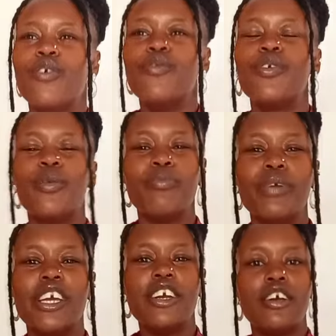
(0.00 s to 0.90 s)
From
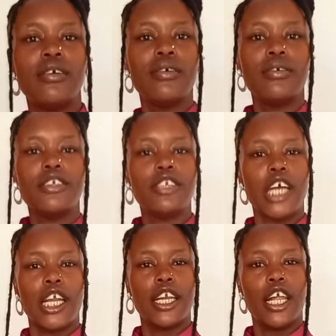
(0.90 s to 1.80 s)
being
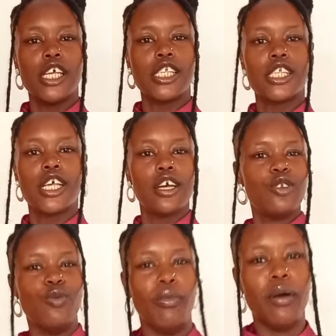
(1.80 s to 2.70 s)
childless
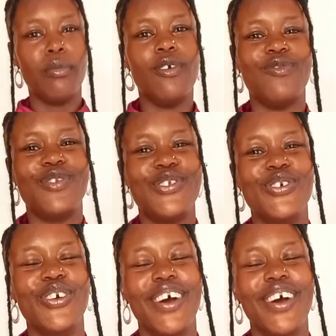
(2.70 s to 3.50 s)
to mom to